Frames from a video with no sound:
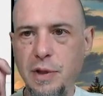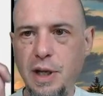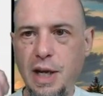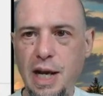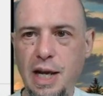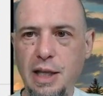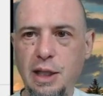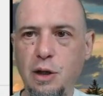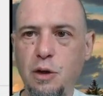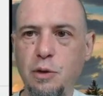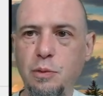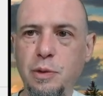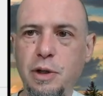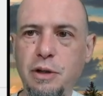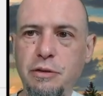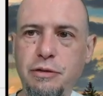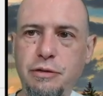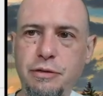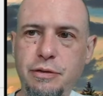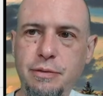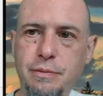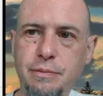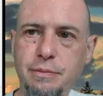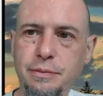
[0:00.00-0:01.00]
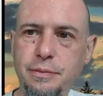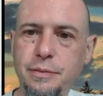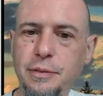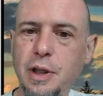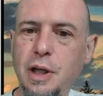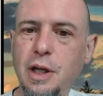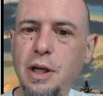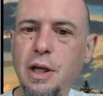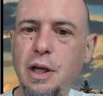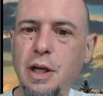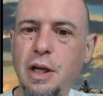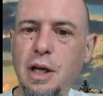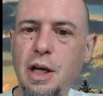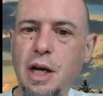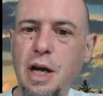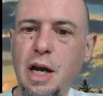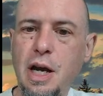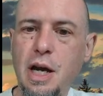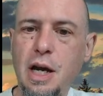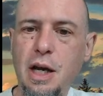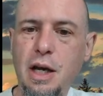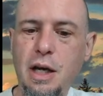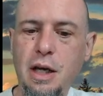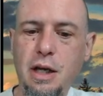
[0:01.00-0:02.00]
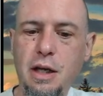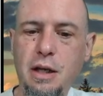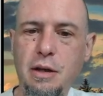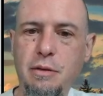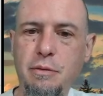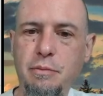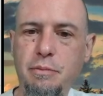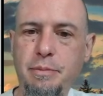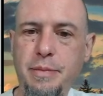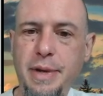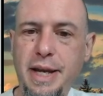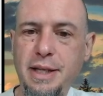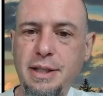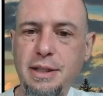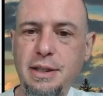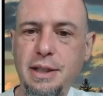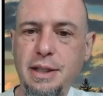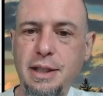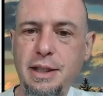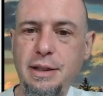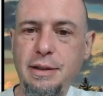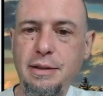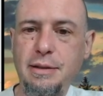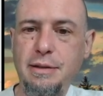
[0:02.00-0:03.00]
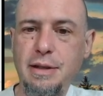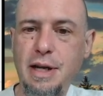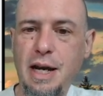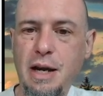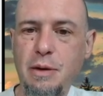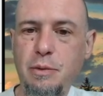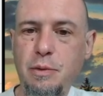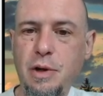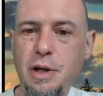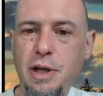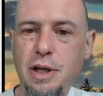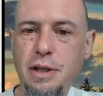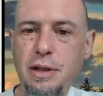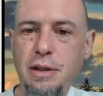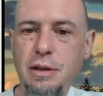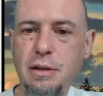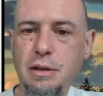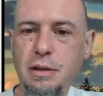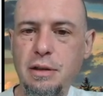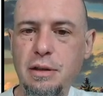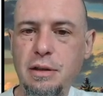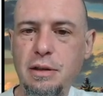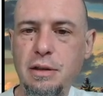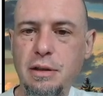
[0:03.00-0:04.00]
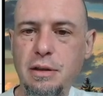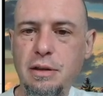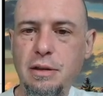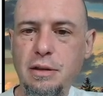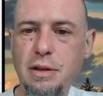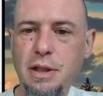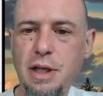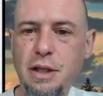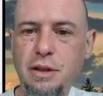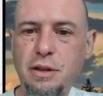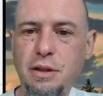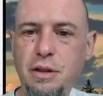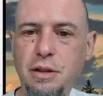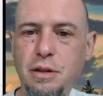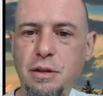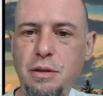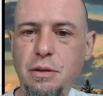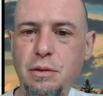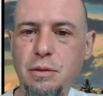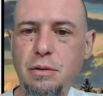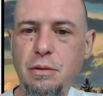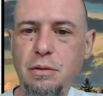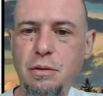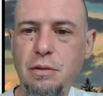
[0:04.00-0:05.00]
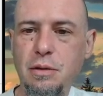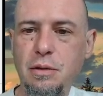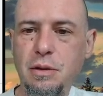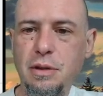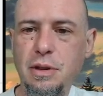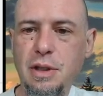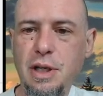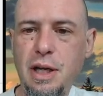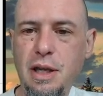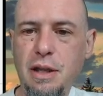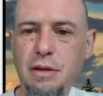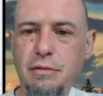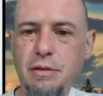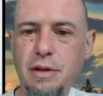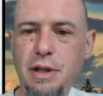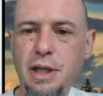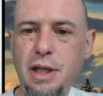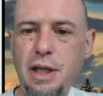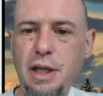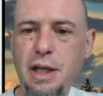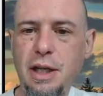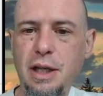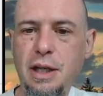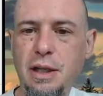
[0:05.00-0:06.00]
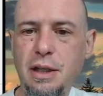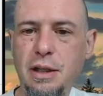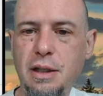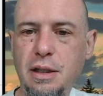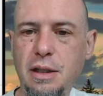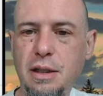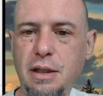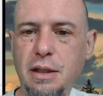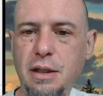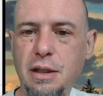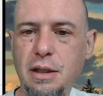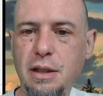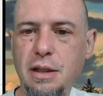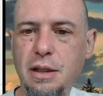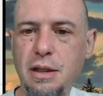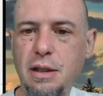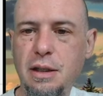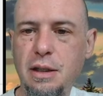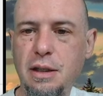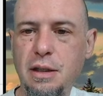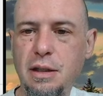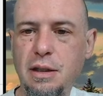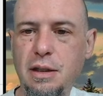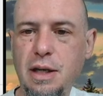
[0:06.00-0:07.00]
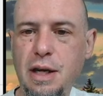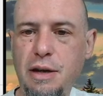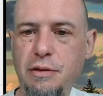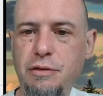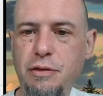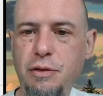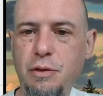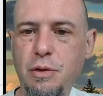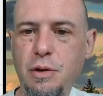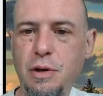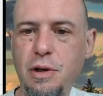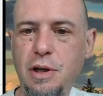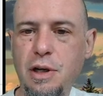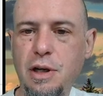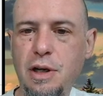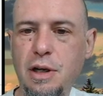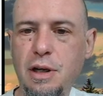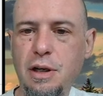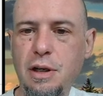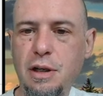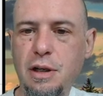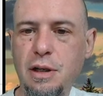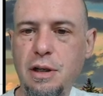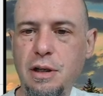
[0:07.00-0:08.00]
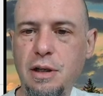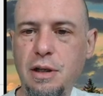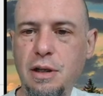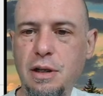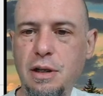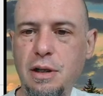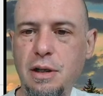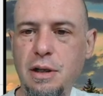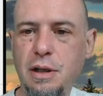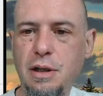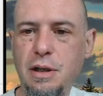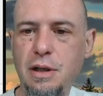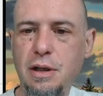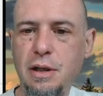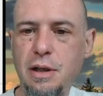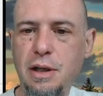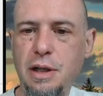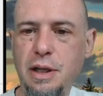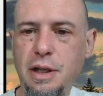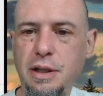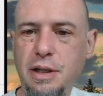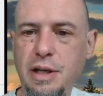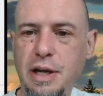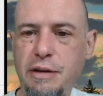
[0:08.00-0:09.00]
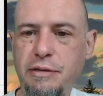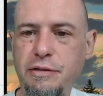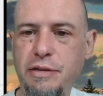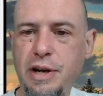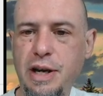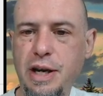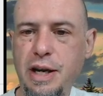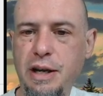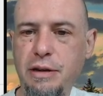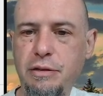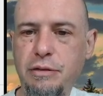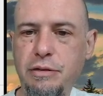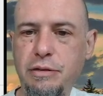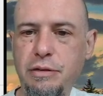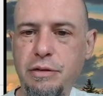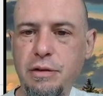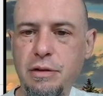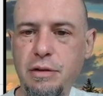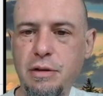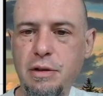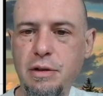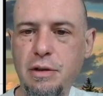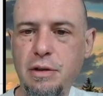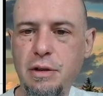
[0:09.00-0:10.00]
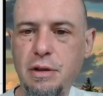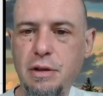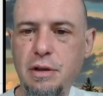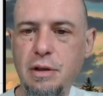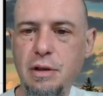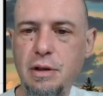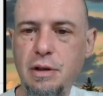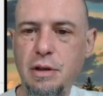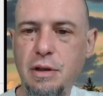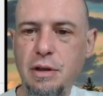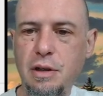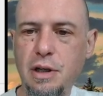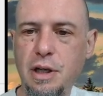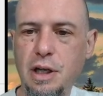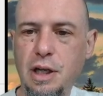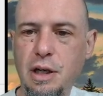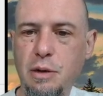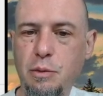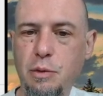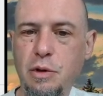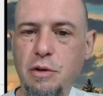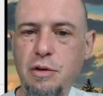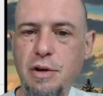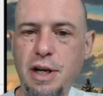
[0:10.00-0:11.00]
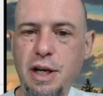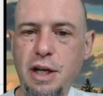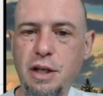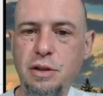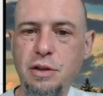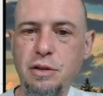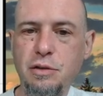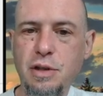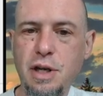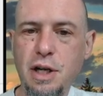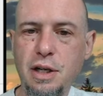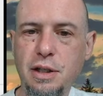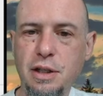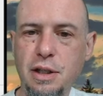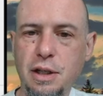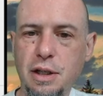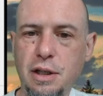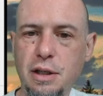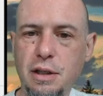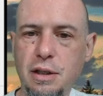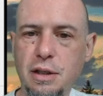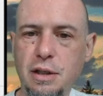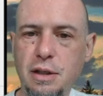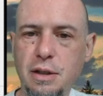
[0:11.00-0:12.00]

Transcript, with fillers: Hey, Lone Wolf. Uh, basically, die one, die two, die three, die four, and die five. Uh, we'll create a constructor.